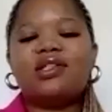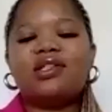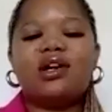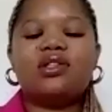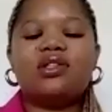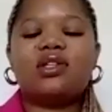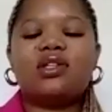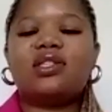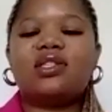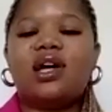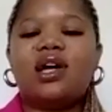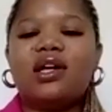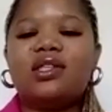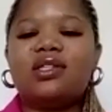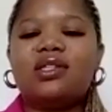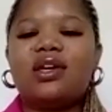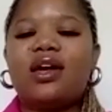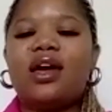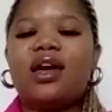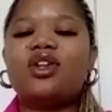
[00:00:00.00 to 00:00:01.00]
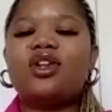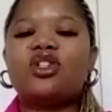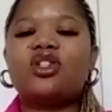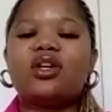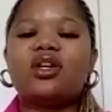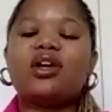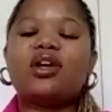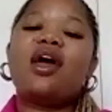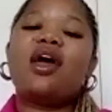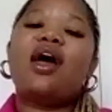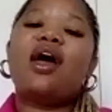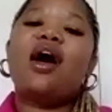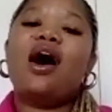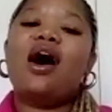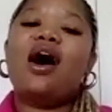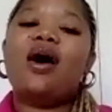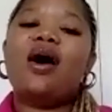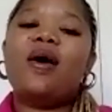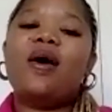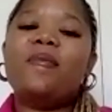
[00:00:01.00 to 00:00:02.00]
that sounds exciting, actually.
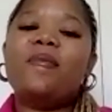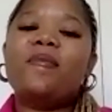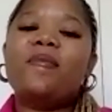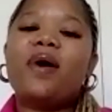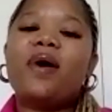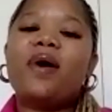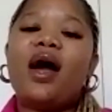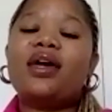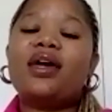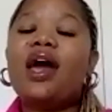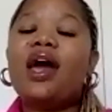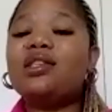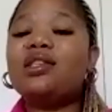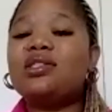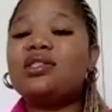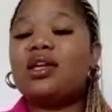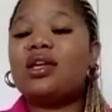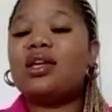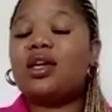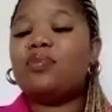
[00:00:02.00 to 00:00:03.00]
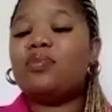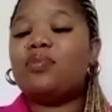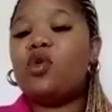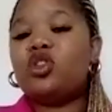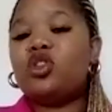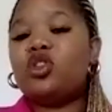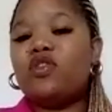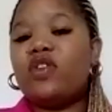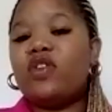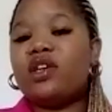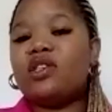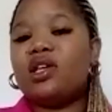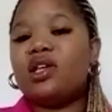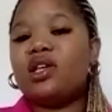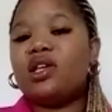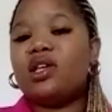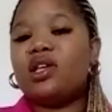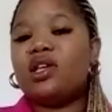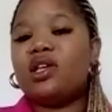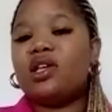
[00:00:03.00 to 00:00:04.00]
Um, I can say that most of us
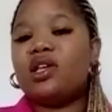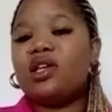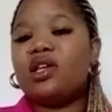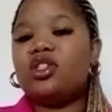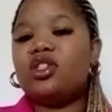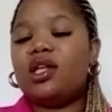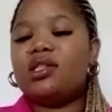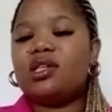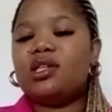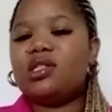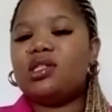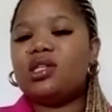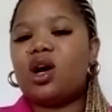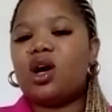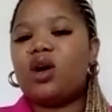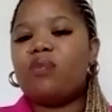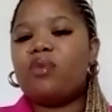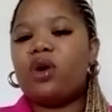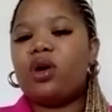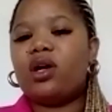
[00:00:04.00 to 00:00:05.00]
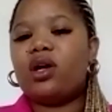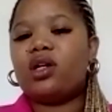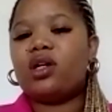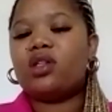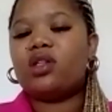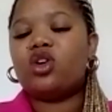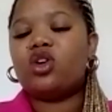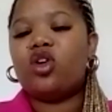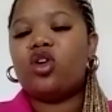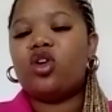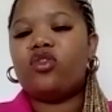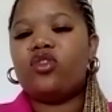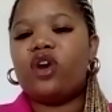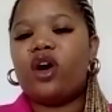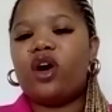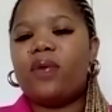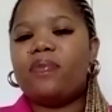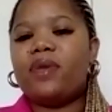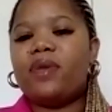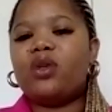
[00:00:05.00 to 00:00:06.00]
as Gen Z are a product of
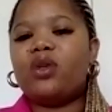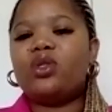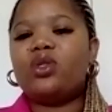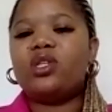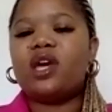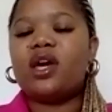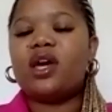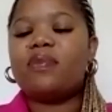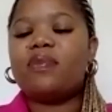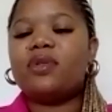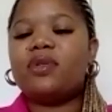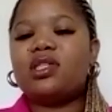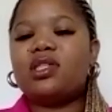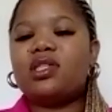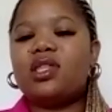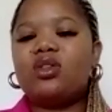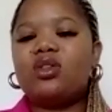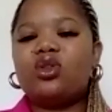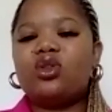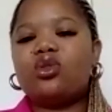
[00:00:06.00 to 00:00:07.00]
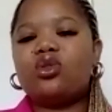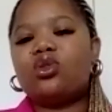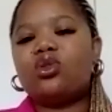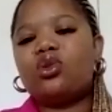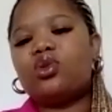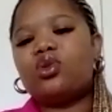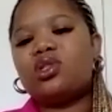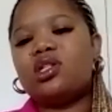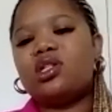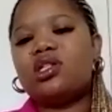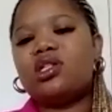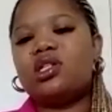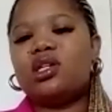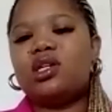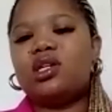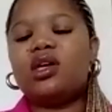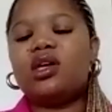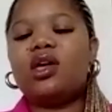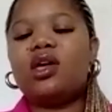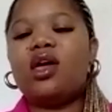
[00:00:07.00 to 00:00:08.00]
mm-hmm. um, entertainment. That's your Soul
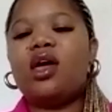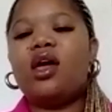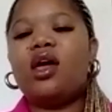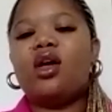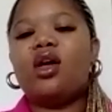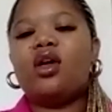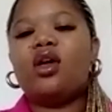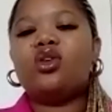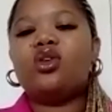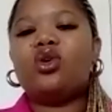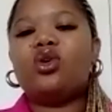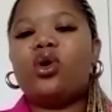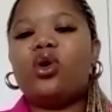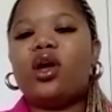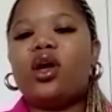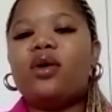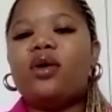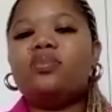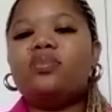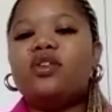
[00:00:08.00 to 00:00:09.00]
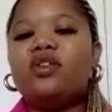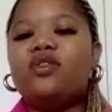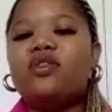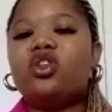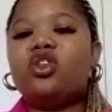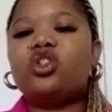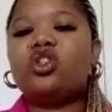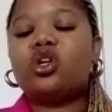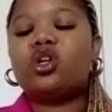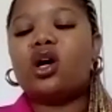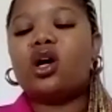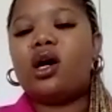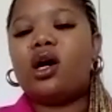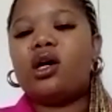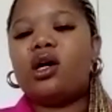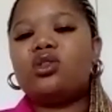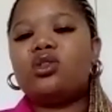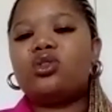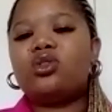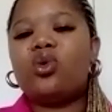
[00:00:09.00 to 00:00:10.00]
City, your MTV
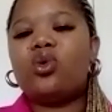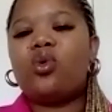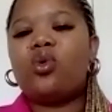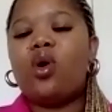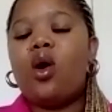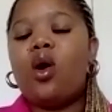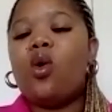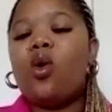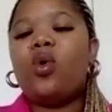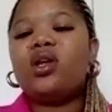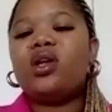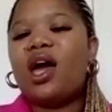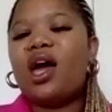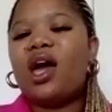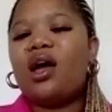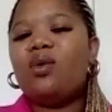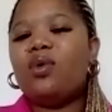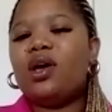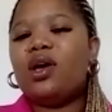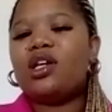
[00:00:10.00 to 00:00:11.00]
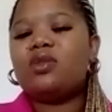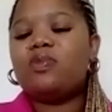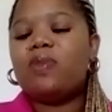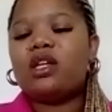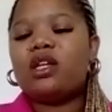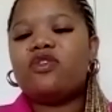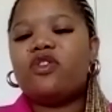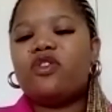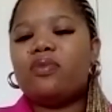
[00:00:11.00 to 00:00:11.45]
Shuga. So, what can we expect